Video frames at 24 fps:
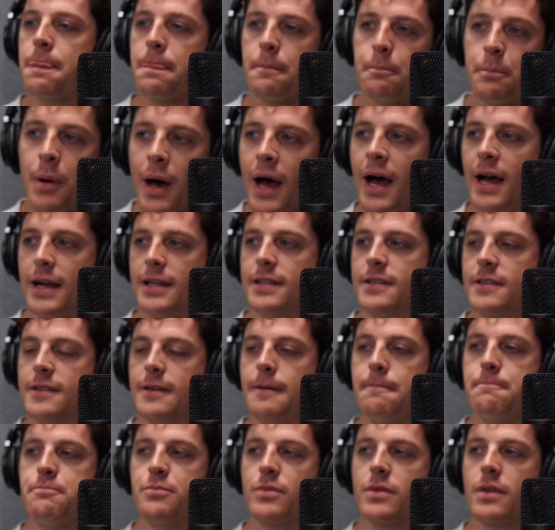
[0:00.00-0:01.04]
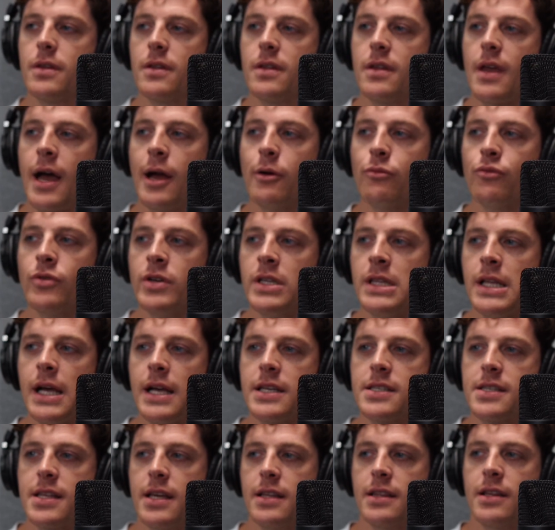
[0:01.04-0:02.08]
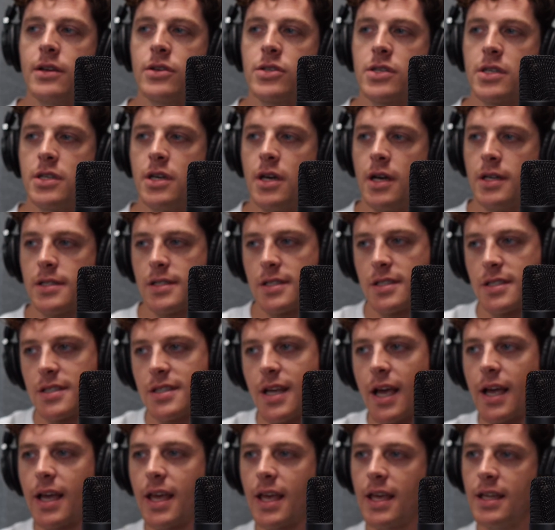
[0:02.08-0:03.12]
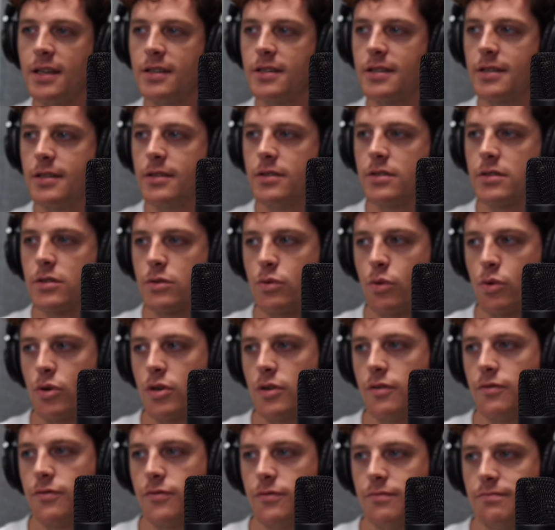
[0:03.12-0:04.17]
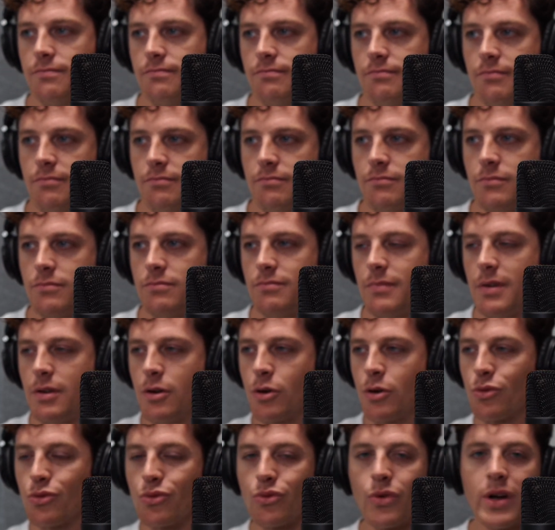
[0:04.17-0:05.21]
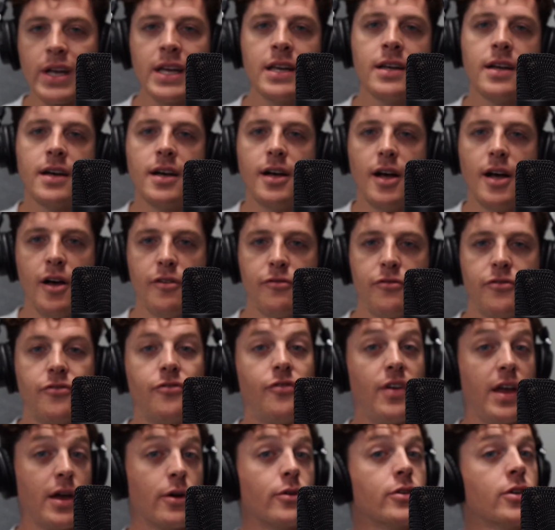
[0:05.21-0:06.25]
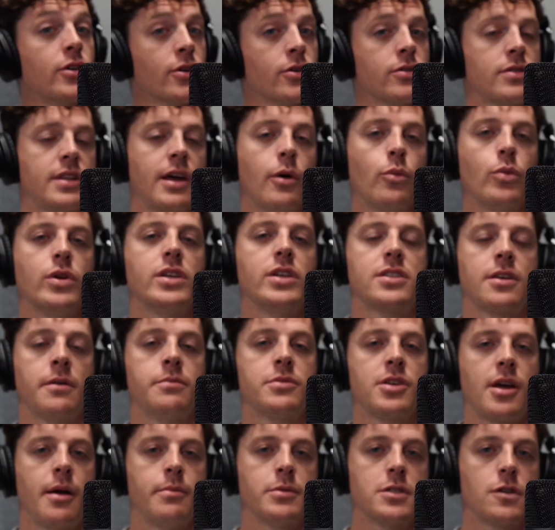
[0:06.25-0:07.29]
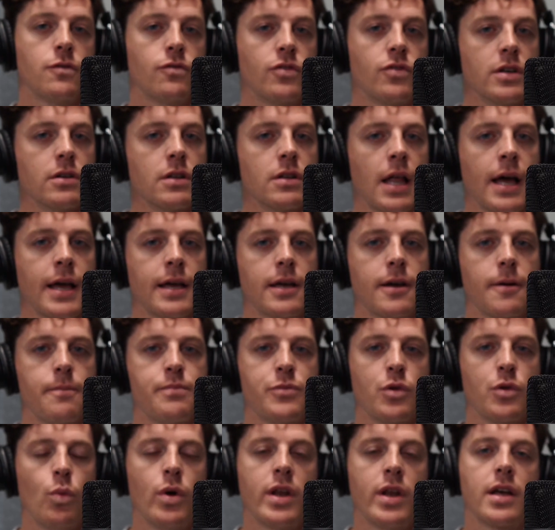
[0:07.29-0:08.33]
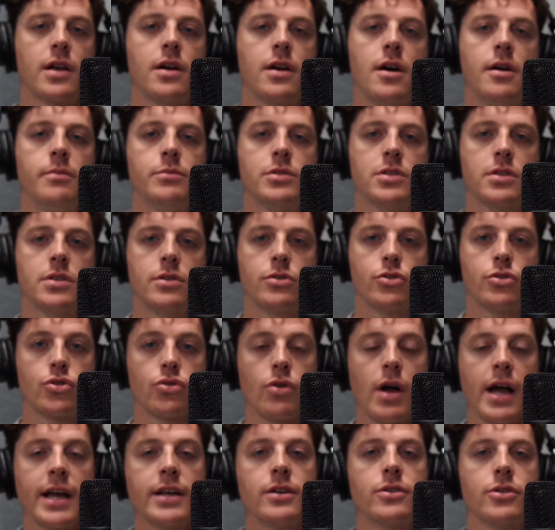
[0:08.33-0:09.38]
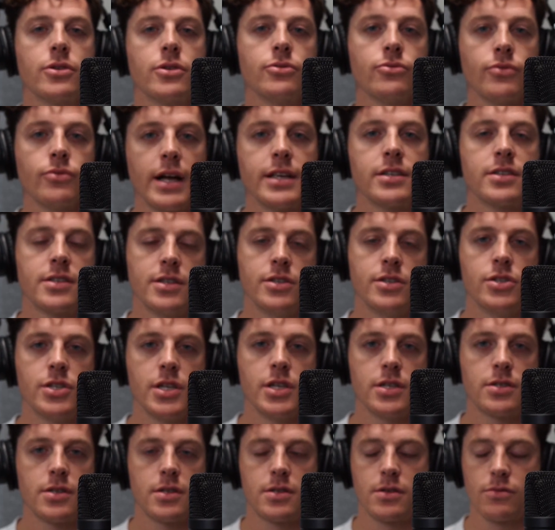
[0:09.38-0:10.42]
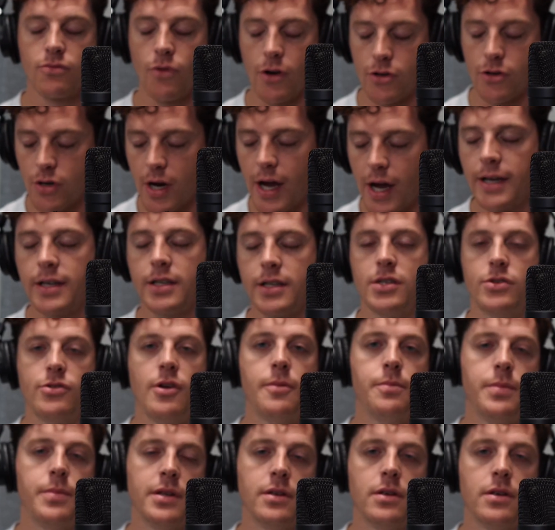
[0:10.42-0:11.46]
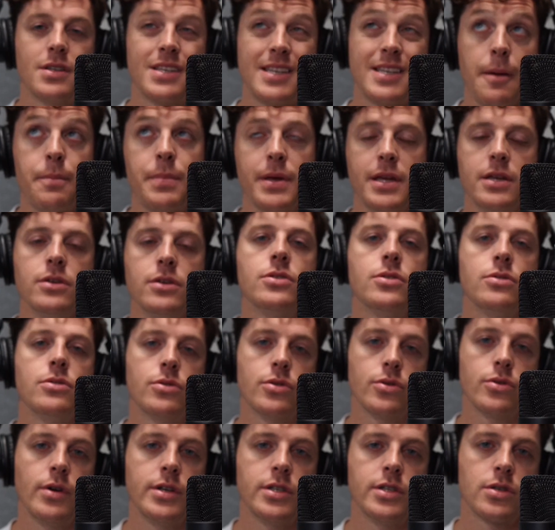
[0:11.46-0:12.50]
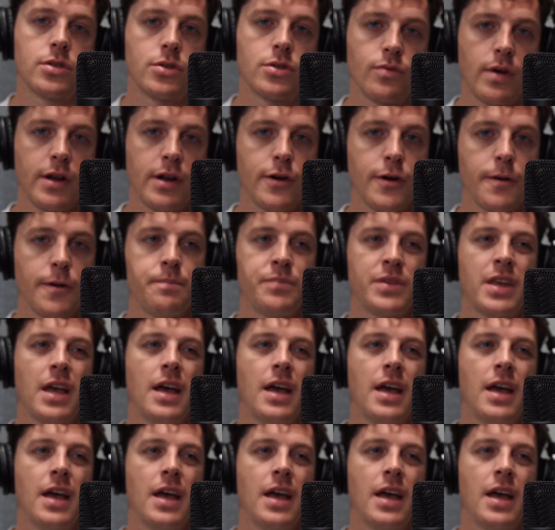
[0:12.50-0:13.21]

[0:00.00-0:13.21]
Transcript: But I realized that there's a second sort of arena of failure that we sometimes feel like when it comes to trying to rest in Jesus. We're trying to step into courageous surrender.